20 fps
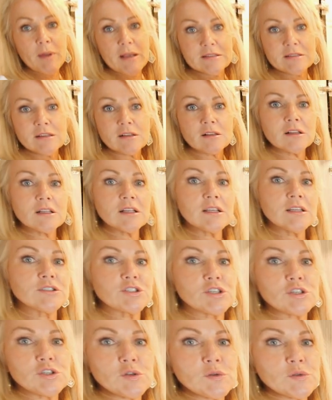basically
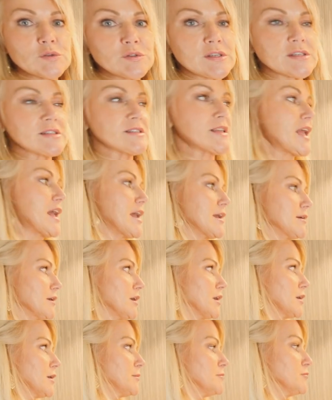to use this
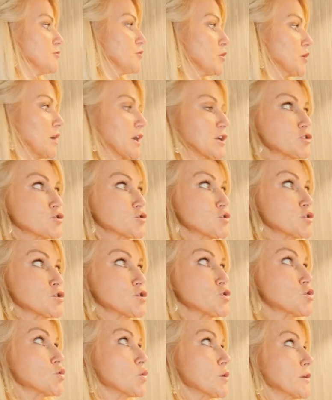for extra
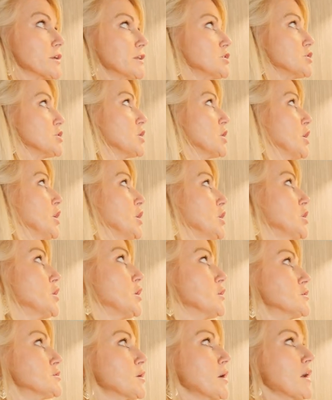storage.
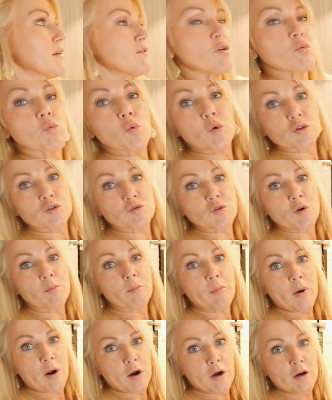You also have the
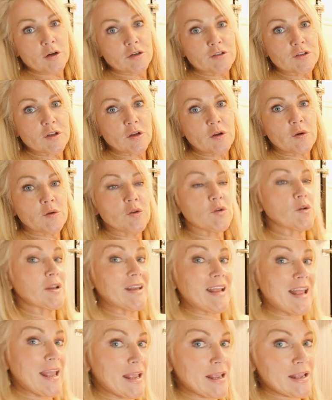wardrobe bar, so you
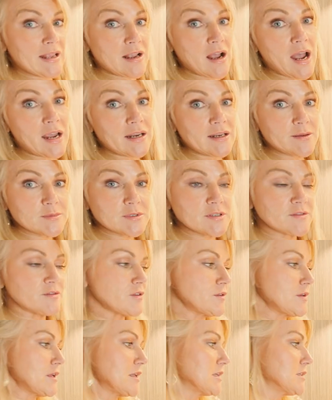could hang items if
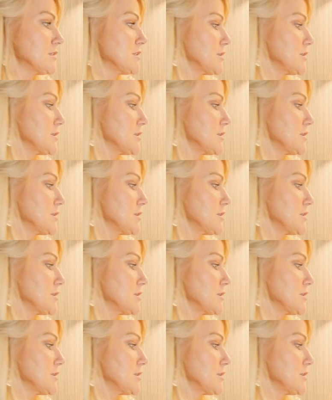you needed